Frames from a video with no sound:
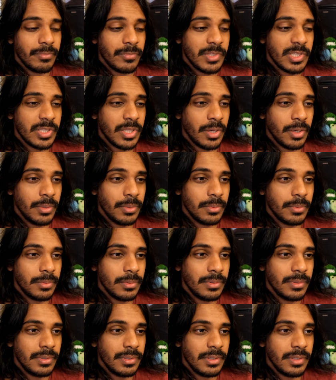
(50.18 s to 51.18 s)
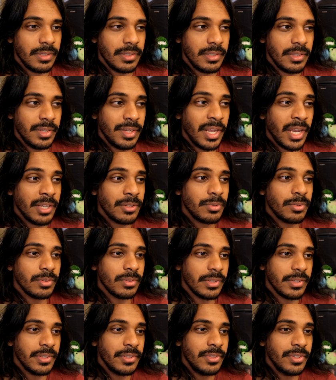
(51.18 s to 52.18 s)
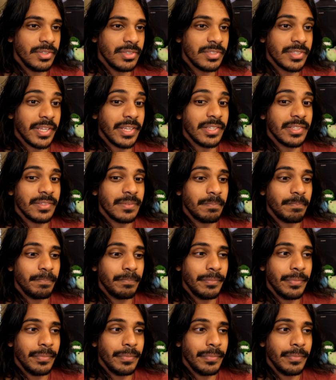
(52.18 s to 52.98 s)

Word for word: So naturally, she says,